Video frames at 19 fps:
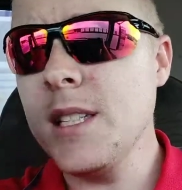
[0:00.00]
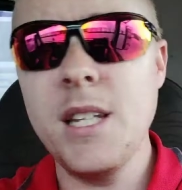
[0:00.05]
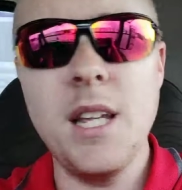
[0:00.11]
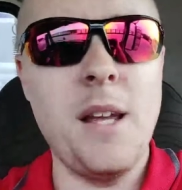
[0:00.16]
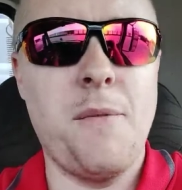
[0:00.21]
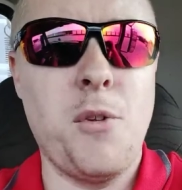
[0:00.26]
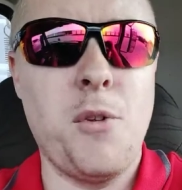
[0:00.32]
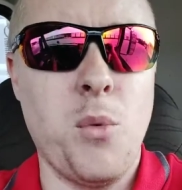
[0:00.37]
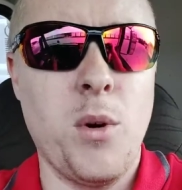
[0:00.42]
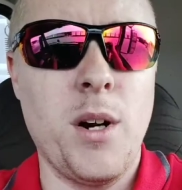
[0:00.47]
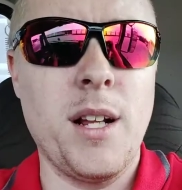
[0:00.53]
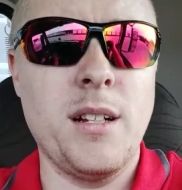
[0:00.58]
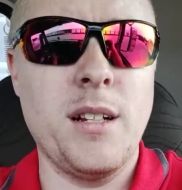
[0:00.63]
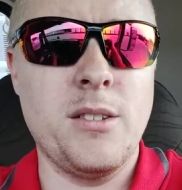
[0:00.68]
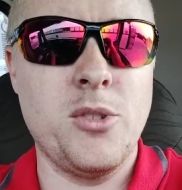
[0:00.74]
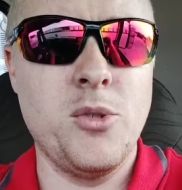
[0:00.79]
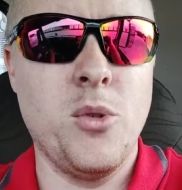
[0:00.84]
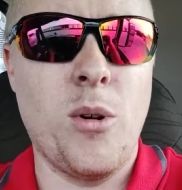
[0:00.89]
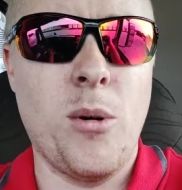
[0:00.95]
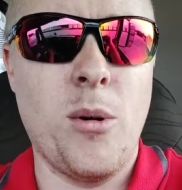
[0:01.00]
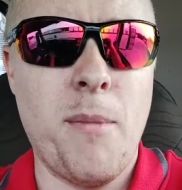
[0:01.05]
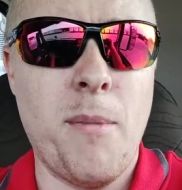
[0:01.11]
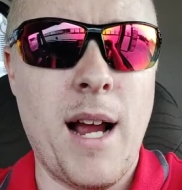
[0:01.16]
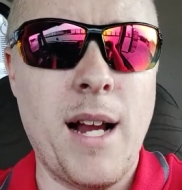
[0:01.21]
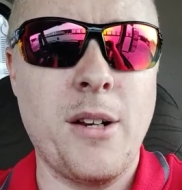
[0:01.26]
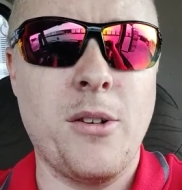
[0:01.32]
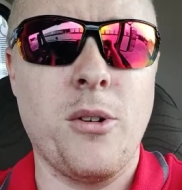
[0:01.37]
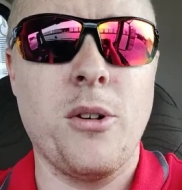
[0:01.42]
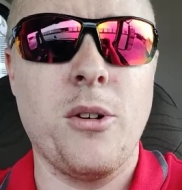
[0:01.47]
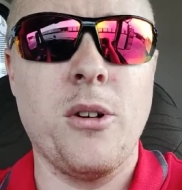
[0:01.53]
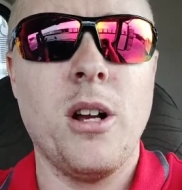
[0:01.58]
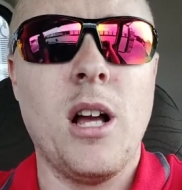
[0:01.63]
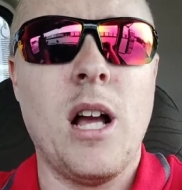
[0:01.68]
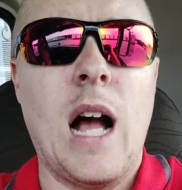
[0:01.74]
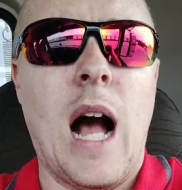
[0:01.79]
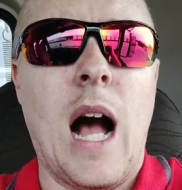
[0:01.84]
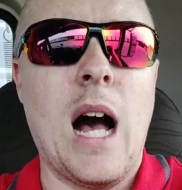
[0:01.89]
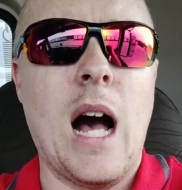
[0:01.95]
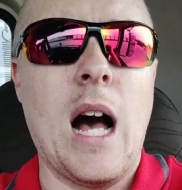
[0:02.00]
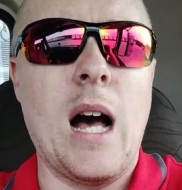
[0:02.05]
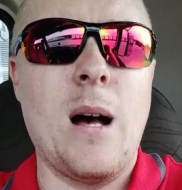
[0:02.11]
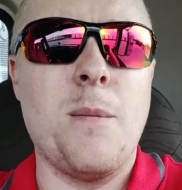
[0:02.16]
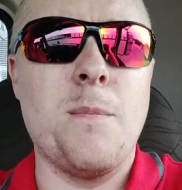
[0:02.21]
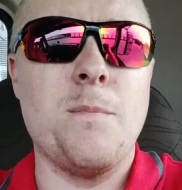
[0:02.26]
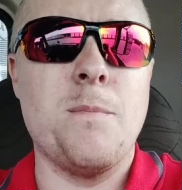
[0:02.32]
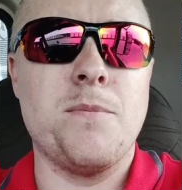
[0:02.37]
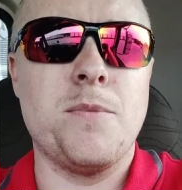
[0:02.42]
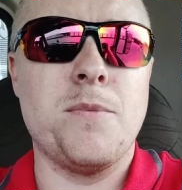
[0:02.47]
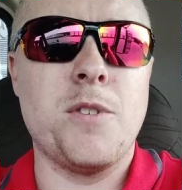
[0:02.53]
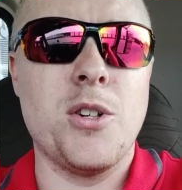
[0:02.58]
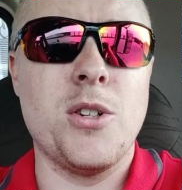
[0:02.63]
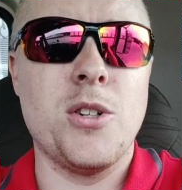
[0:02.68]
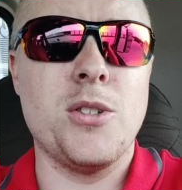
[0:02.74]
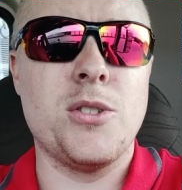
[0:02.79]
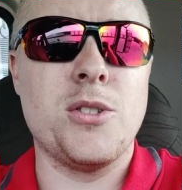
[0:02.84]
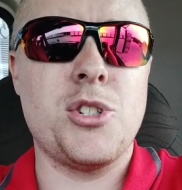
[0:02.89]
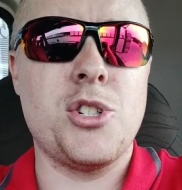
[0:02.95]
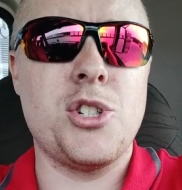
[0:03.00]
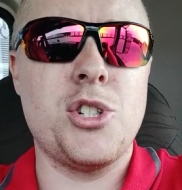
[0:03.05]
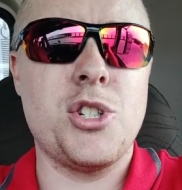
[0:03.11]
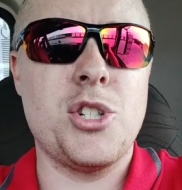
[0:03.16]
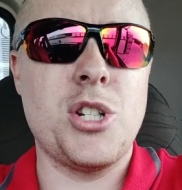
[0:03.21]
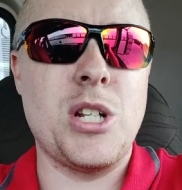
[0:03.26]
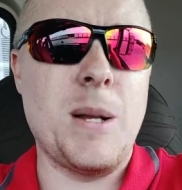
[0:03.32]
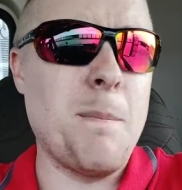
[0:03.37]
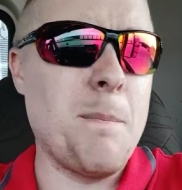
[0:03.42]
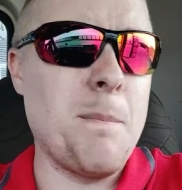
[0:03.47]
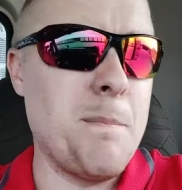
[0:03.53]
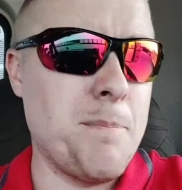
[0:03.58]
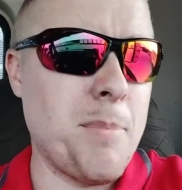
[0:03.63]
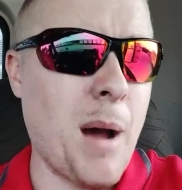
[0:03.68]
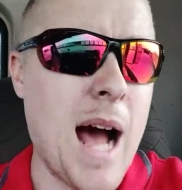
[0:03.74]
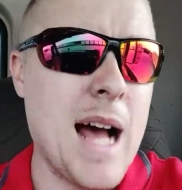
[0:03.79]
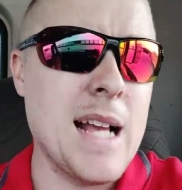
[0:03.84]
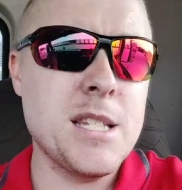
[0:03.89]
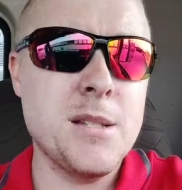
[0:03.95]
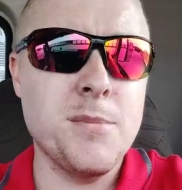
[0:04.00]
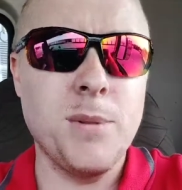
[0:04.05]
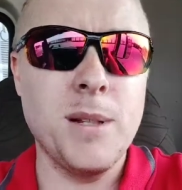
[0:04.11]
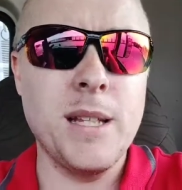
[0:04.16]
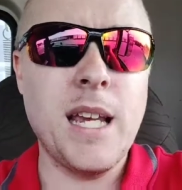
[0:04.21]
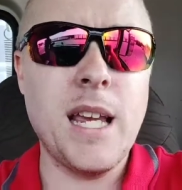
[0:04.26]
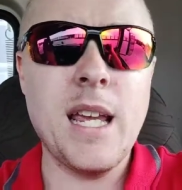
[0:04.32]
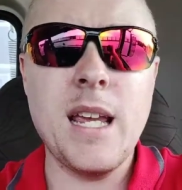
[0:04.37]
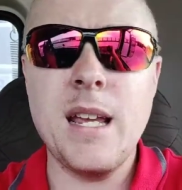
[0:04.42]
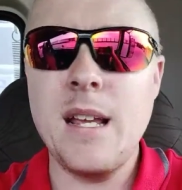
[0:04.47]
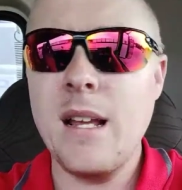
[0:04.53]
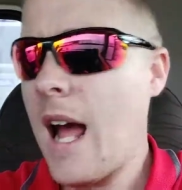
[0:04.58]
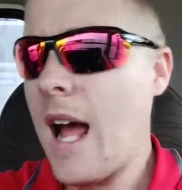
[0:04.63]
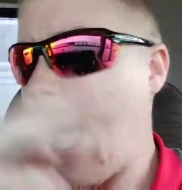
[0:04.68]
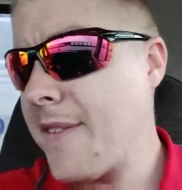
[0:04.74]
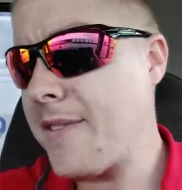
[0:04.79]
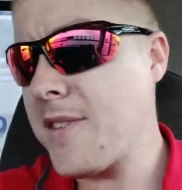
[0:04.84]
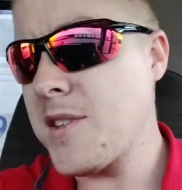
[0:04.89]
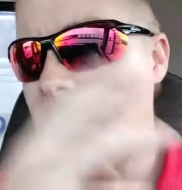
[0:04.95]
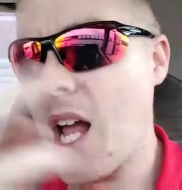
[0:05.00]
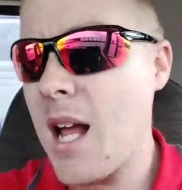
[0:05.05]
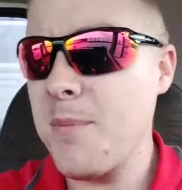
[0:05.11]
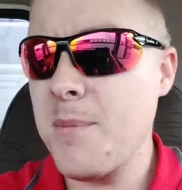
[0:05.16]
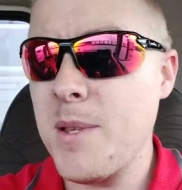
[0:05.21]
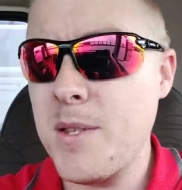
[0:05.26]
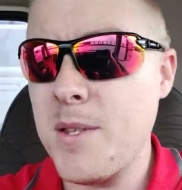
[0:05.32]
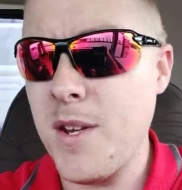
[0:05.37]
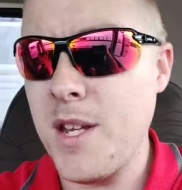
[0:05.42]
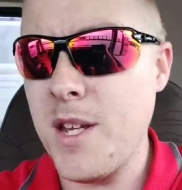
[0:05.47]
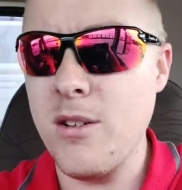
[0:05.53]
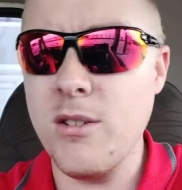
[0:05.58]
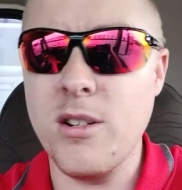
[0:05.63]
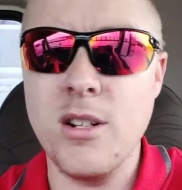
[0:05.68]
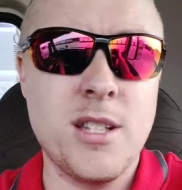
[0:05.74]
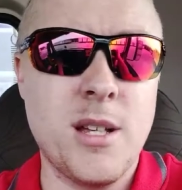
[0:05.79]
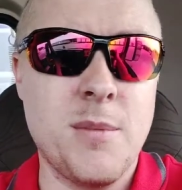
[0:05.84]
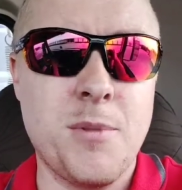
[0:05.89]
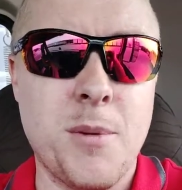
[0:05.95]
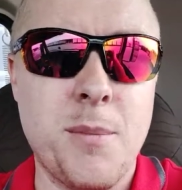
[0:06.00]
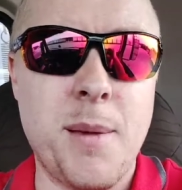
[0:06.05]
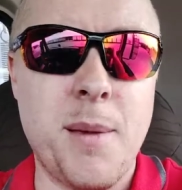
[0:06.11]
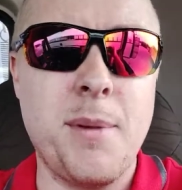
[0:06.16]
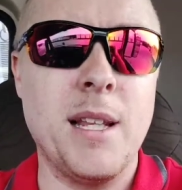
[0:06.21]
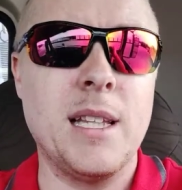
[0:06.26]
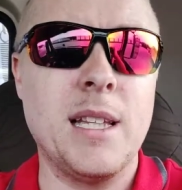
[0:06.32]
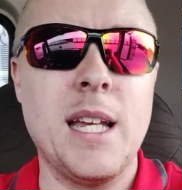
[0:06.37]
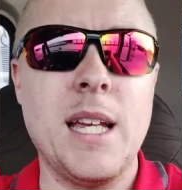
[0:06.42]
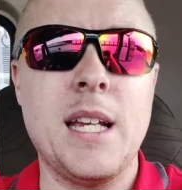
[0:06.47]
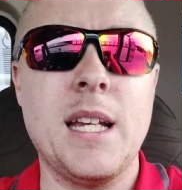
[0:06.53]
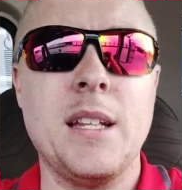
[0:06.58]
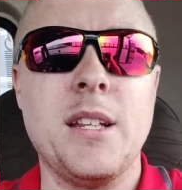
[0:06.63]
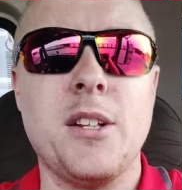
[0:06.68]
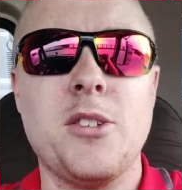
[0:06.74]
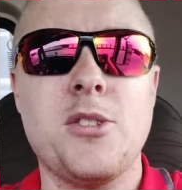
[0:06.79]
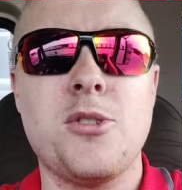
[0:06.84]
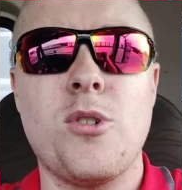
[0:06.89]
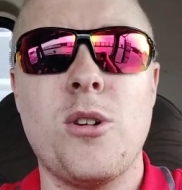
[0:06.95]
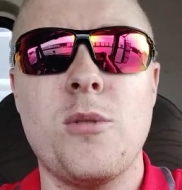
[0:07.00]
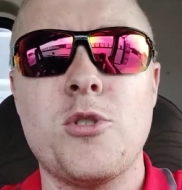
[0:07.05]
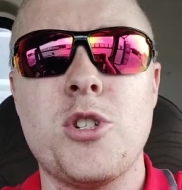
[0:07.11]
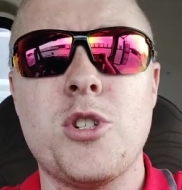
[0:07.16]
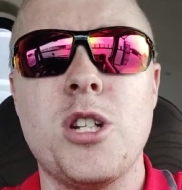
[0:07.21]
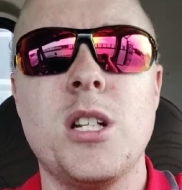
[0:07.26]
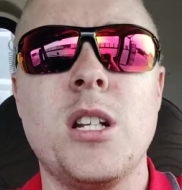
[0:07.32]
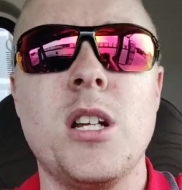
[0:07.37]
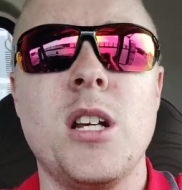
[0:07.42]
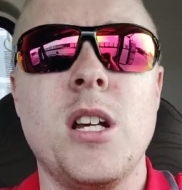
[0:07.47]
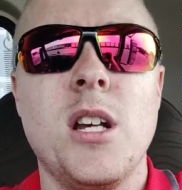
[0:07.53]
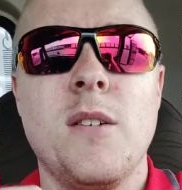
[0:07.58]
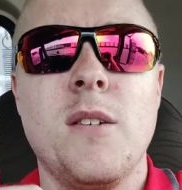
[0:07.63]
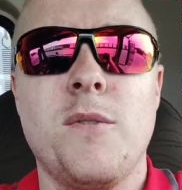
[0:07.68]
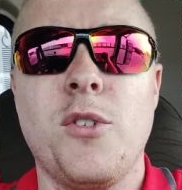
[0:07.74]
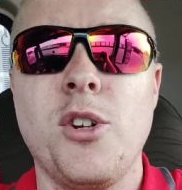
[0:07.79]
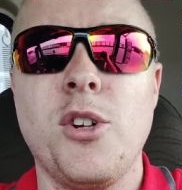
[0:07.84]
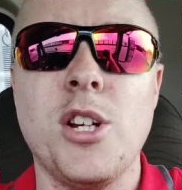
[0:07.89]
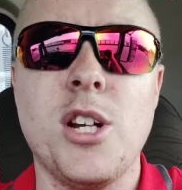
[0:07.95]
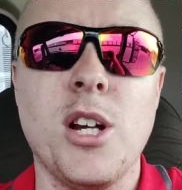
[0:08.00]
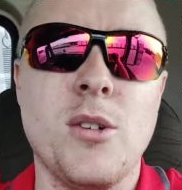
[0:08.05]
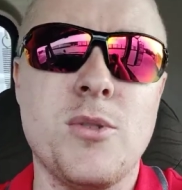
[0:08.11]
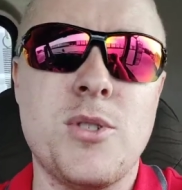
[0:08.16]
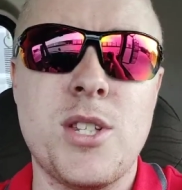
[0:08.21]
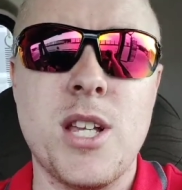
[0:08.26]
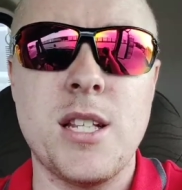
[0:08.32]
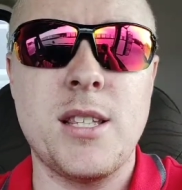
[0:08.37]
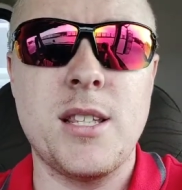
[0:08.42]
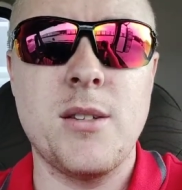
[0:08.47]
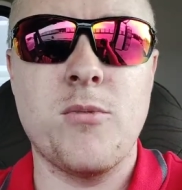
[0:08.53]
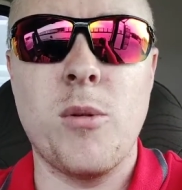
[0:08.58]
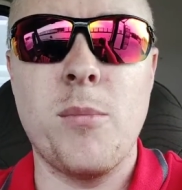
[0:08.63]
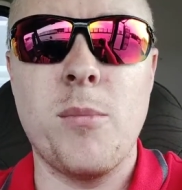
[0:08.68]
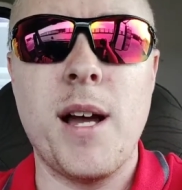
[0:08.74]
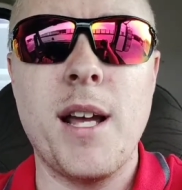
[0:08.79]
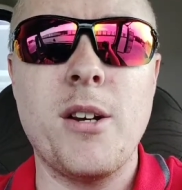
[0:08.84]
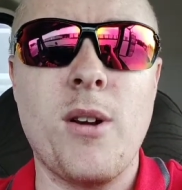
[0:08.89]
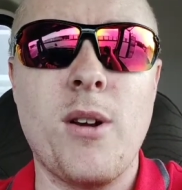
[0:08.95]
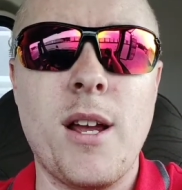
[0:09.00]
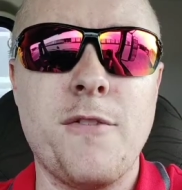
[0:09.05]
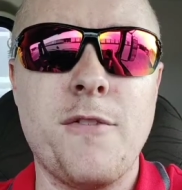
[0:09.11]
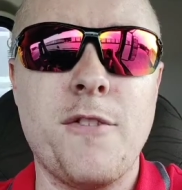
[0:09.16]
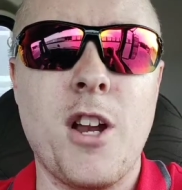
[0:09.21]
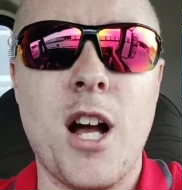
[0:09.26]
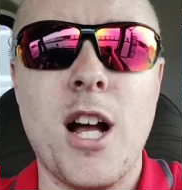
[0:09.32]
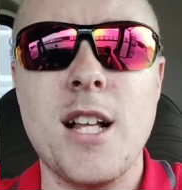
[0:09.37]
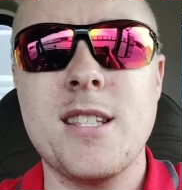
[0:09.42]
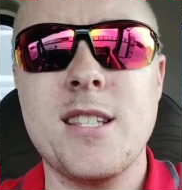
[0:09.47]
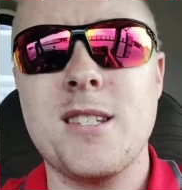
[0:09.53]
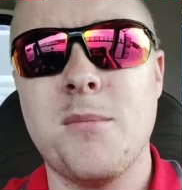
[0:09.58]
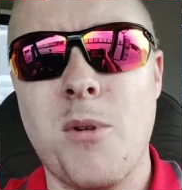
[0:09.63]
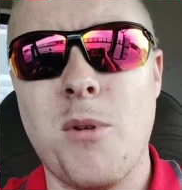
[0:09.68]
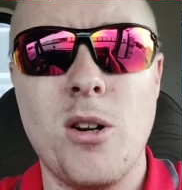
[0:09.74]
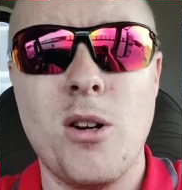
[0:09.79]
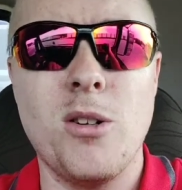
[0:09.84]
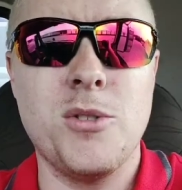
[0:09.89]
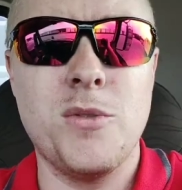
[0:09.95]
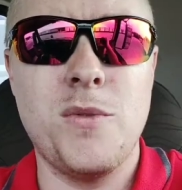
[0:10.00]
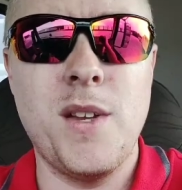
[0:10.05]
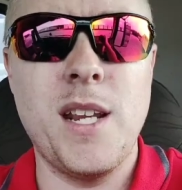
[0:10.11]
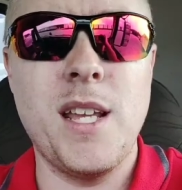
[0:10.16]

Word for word: if you want to do a reminder, um, there's possibly, at the time this video goes up, there may be a link in the description for you to go set the reminder. If not, tomorrow's